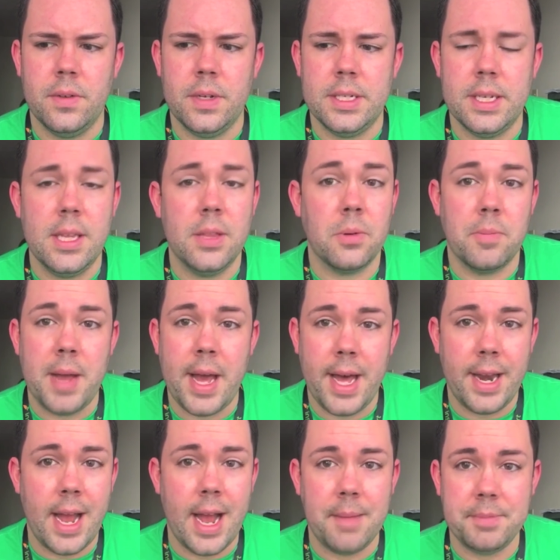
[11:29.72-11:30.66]
it's either
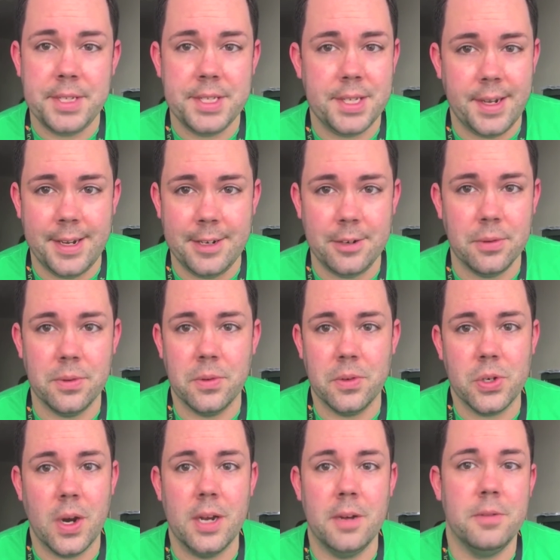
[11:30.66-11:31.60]
bad app design or they're
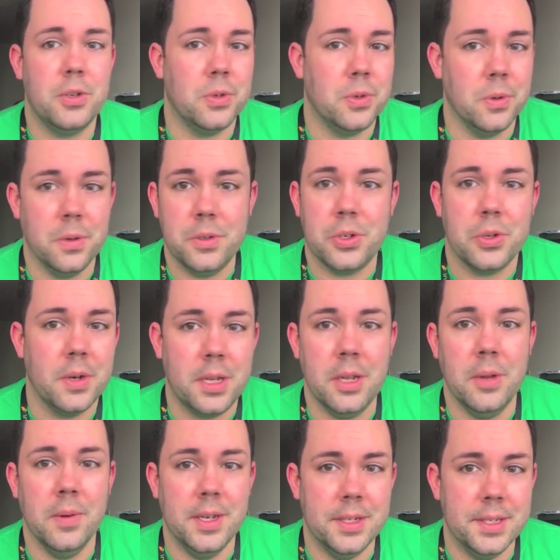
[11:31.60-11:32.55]
trying to trick
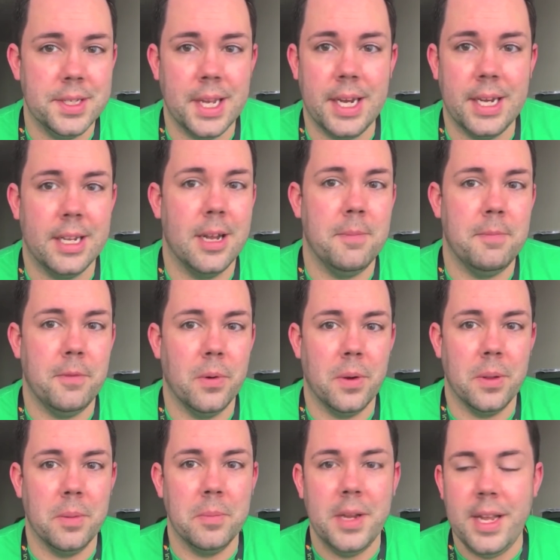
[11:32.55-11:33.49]
you into signing up
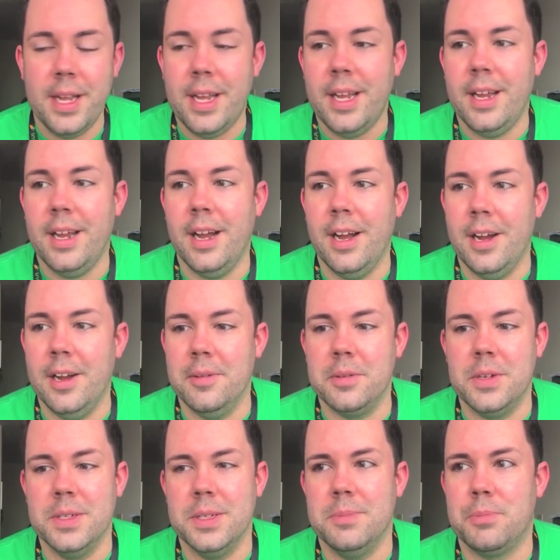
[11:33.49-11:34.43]
for them,
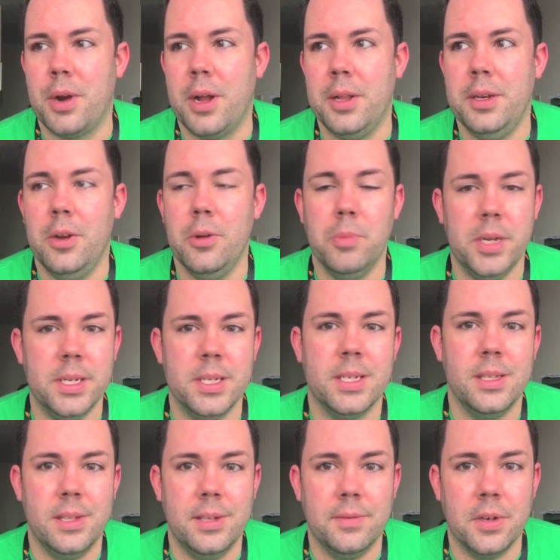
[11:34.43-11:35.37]
because probably nobody's
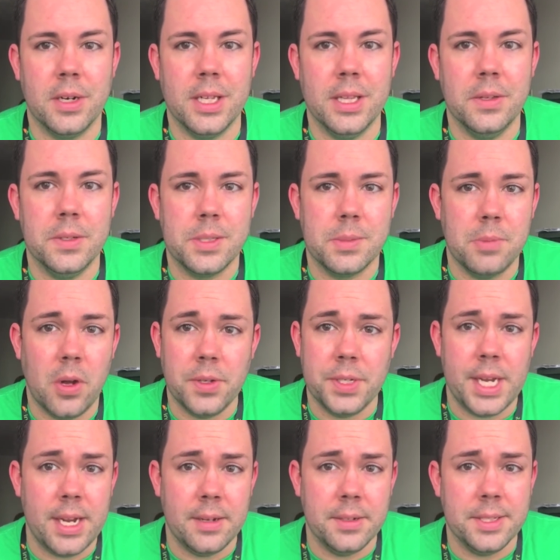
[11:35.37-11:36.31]
delivering in those small
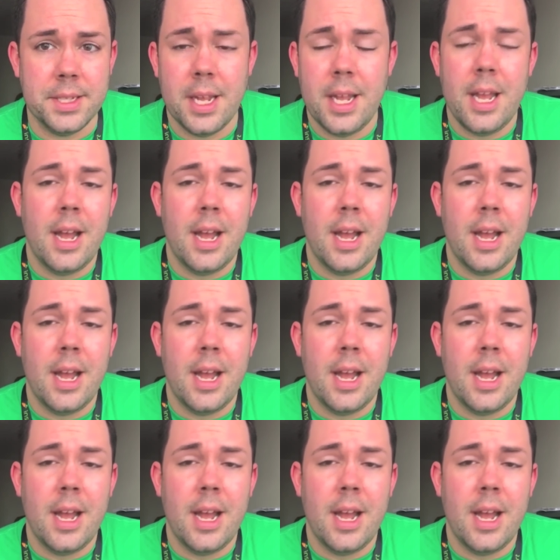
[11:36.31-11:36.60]
towns.